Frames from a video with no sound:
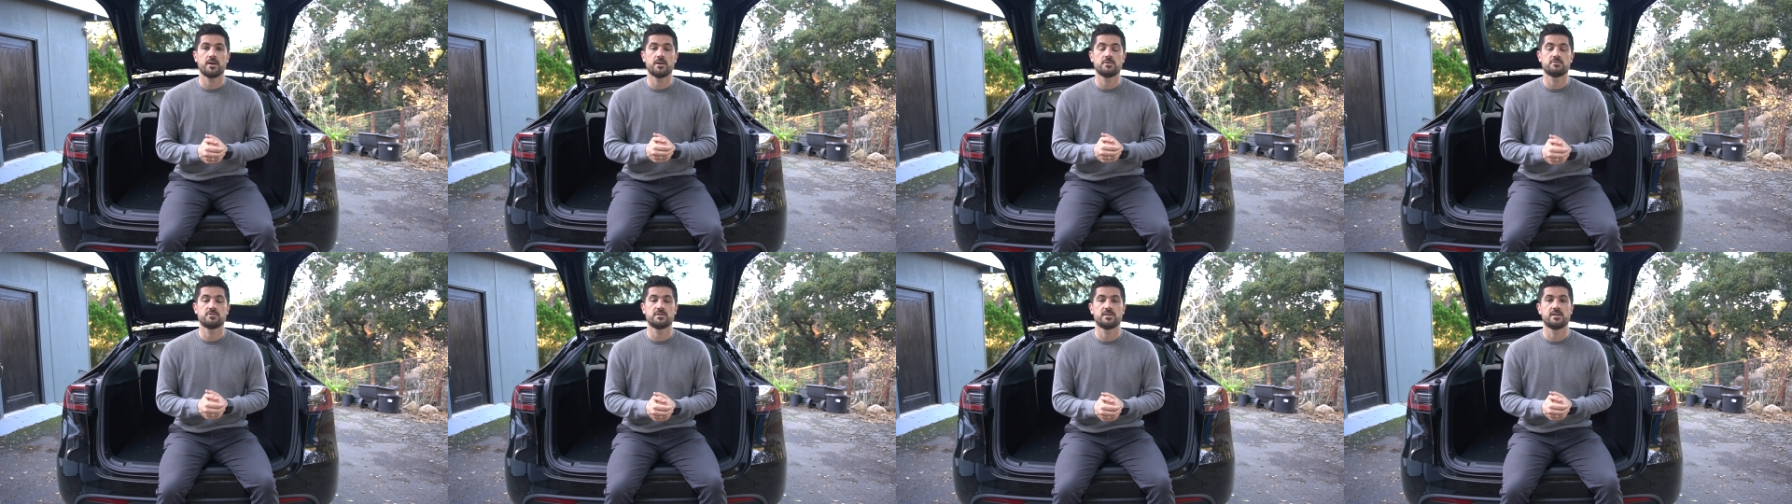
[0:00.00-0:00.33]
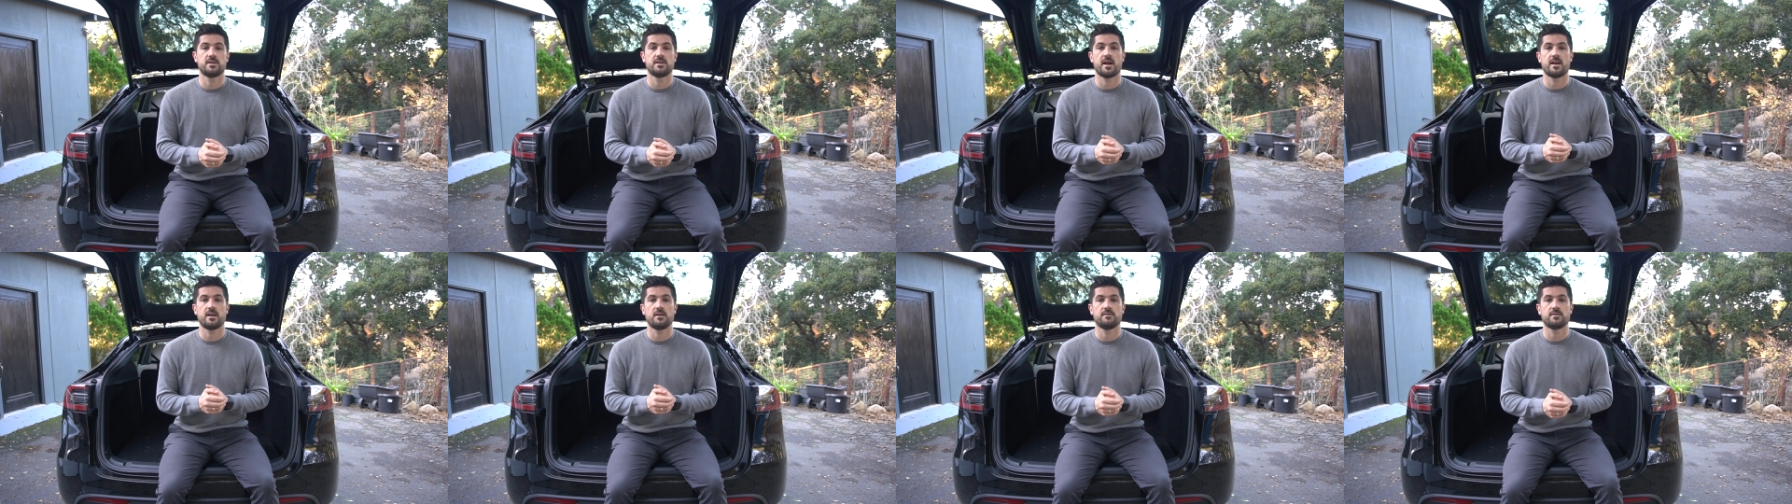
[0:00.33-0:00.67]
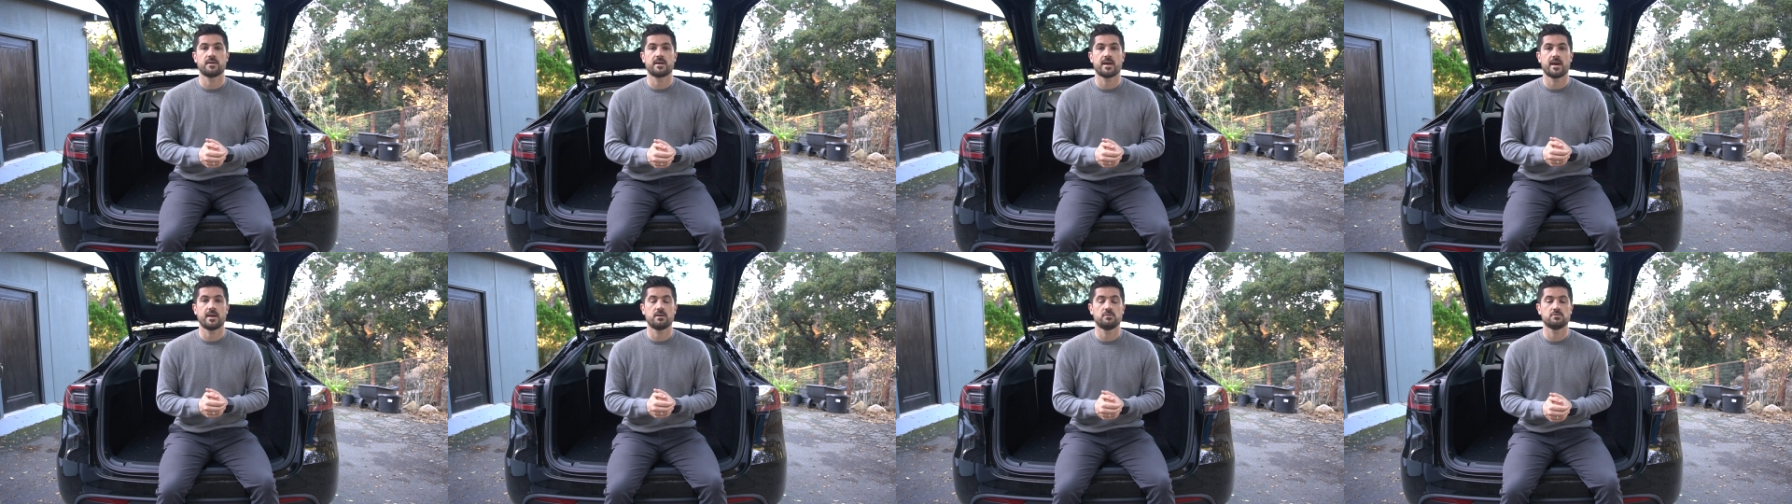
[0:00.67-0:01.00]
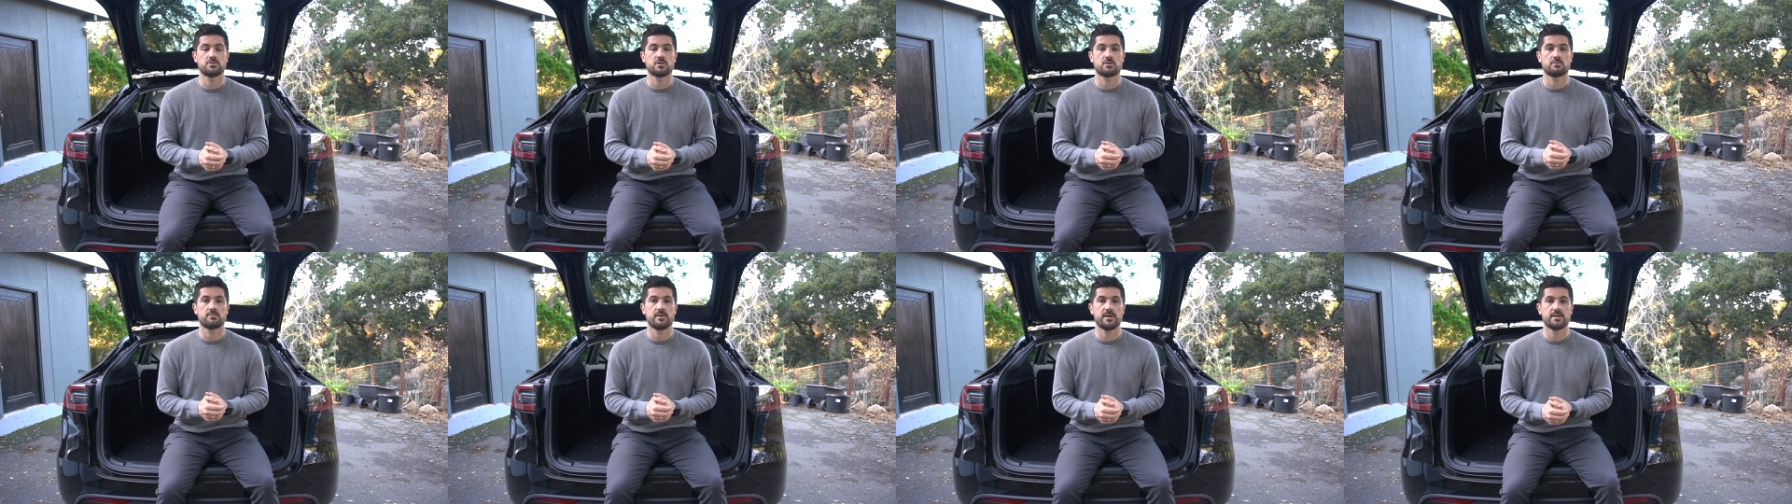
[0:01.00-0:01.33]
interested in any of the
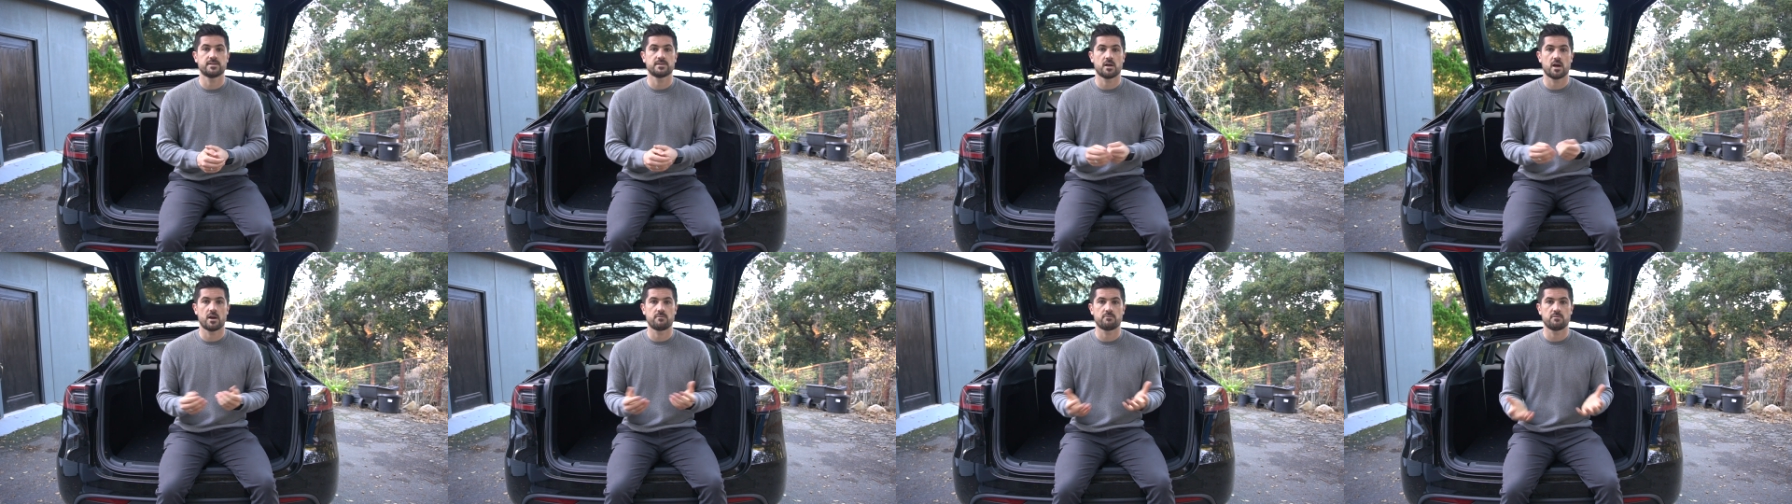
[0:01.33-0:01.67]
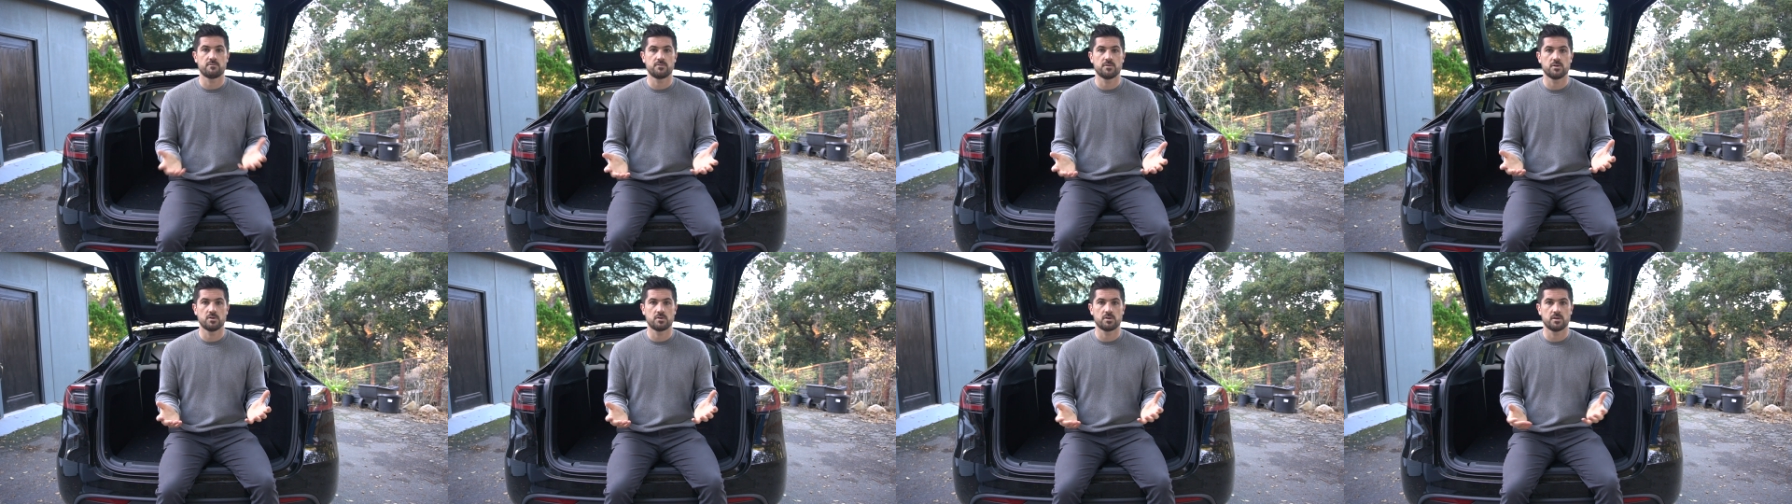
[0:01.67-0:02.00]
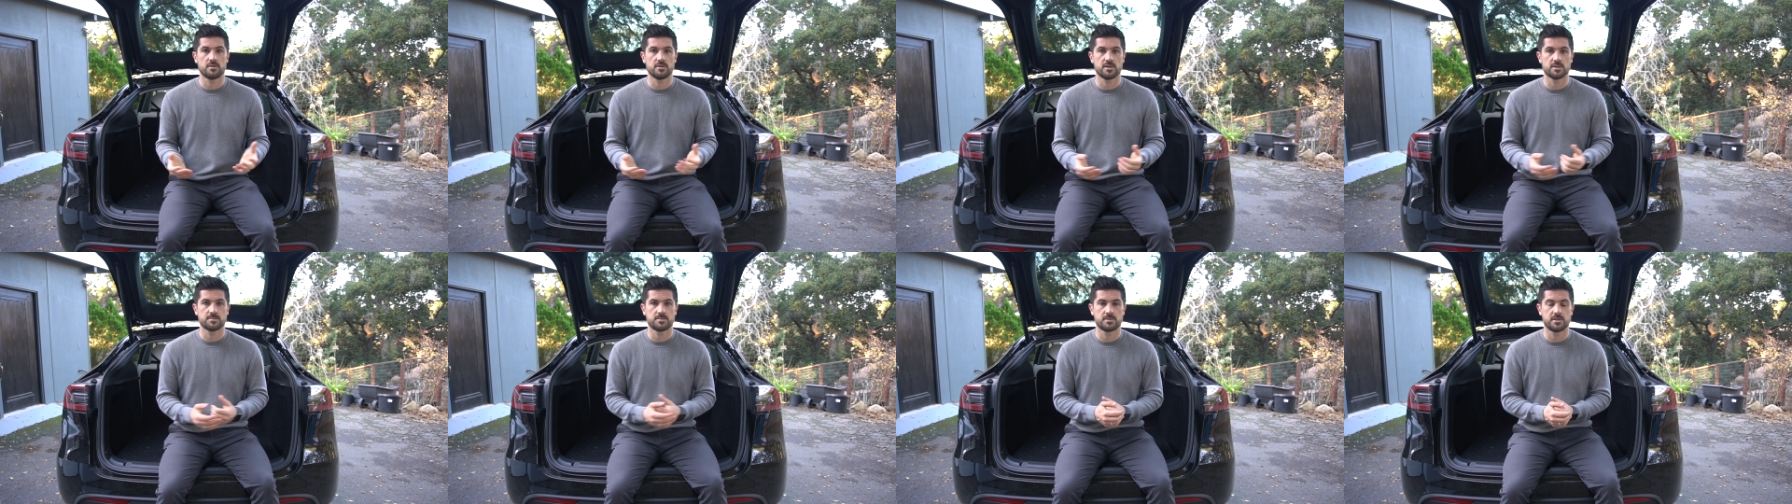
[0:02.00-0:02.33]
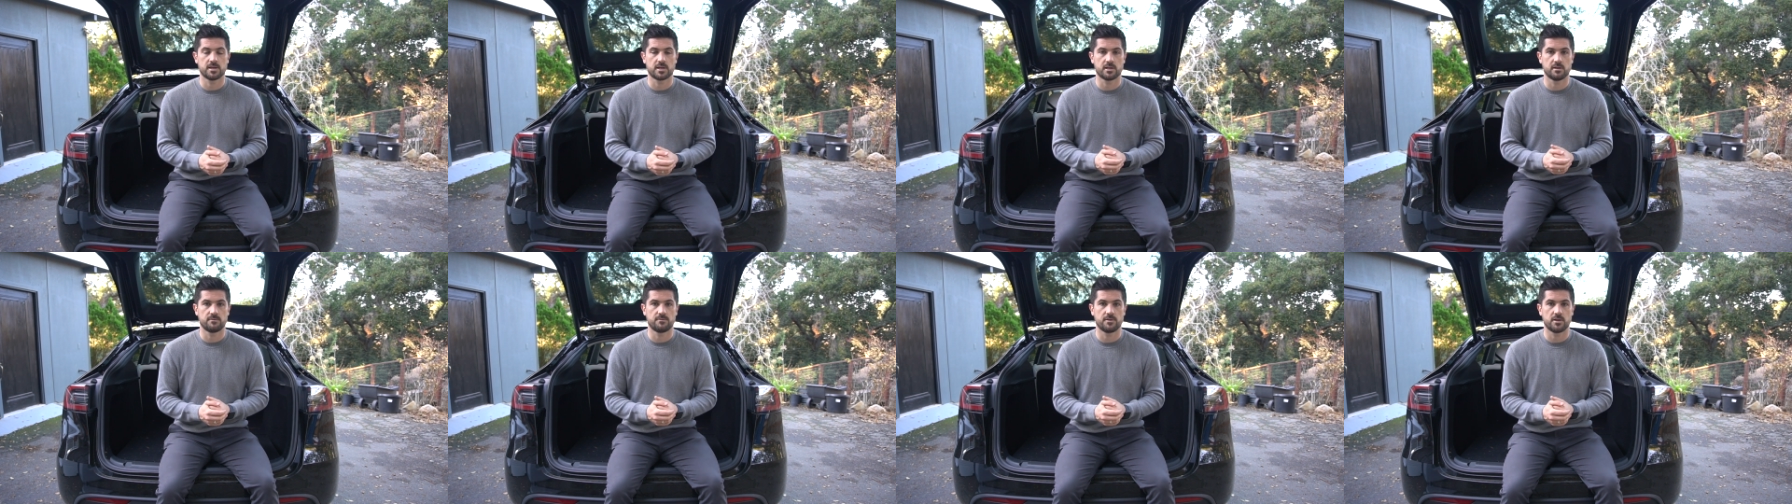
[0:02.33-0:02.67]
kennels or crates that I've reviewed in this
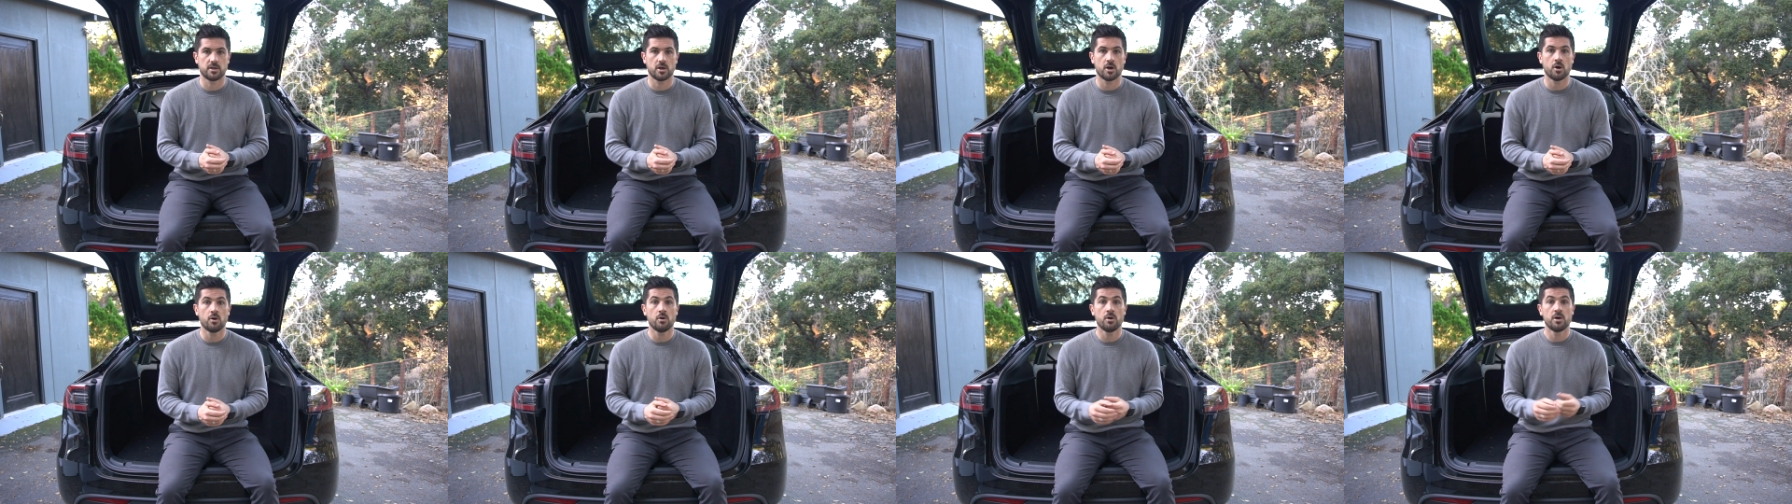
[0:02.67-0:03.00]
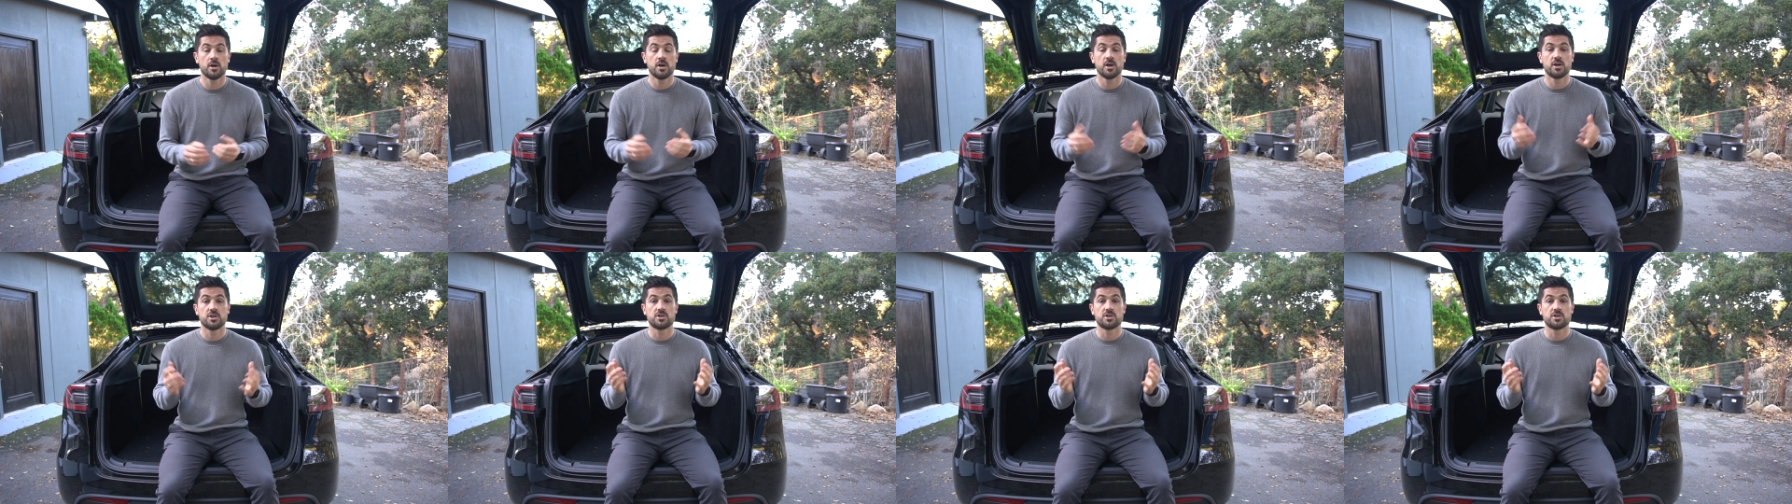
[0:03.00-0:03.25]
particular video,